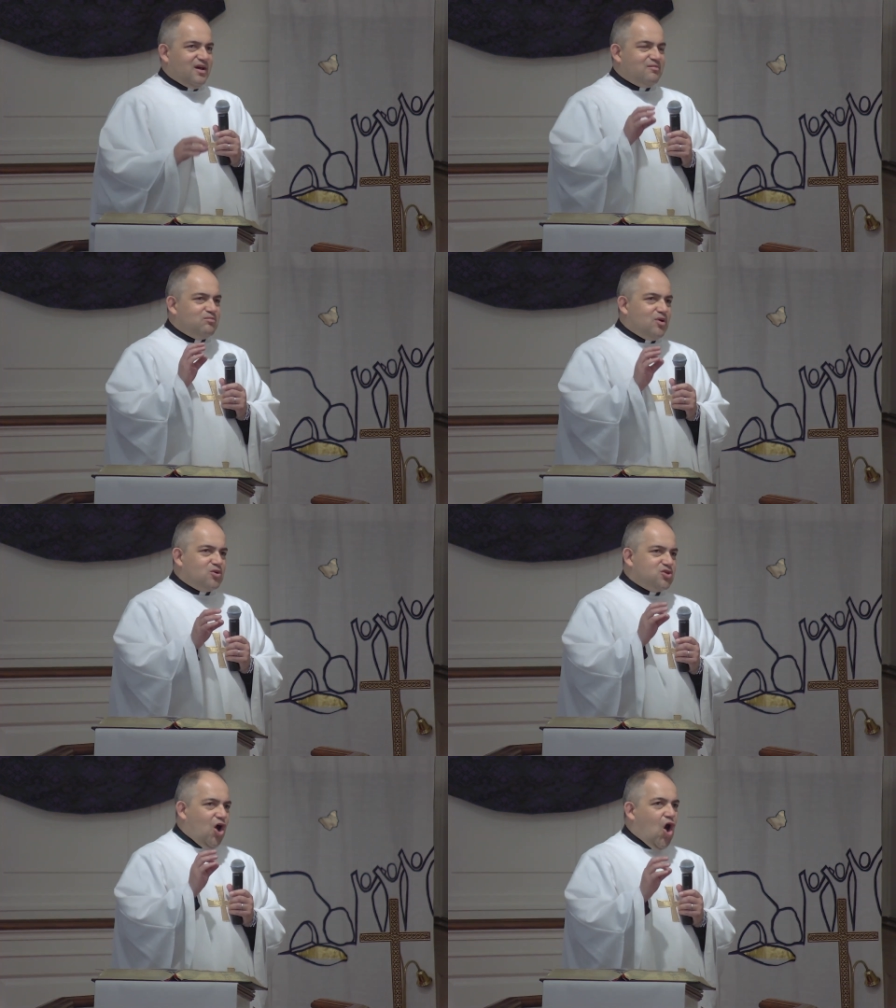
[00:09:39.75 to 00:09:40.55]
And
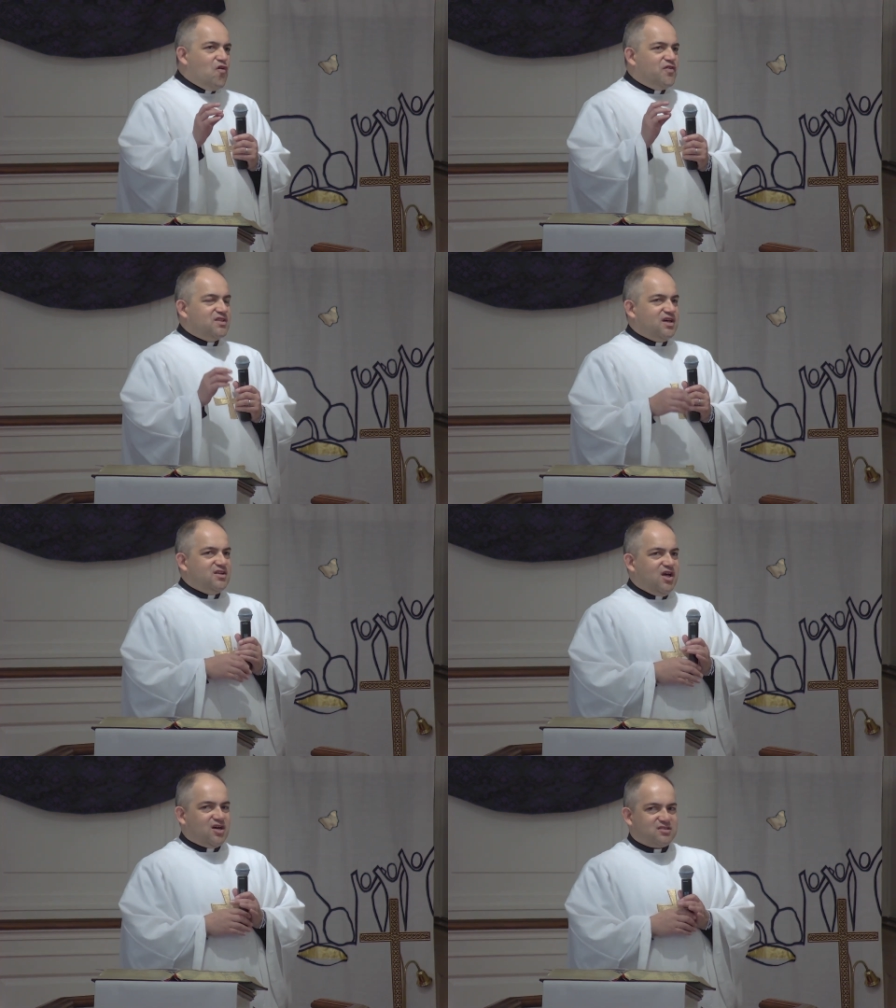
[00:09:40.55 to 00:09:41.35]
most often
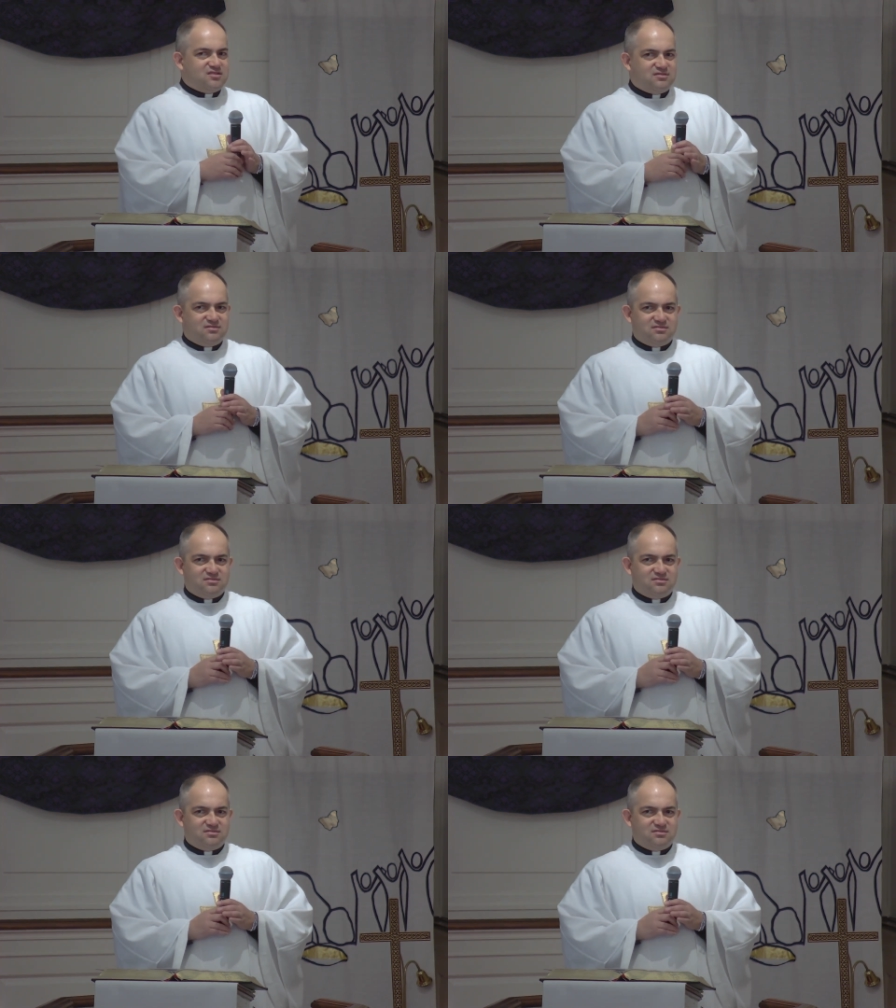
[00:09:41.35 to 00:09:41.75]
than not,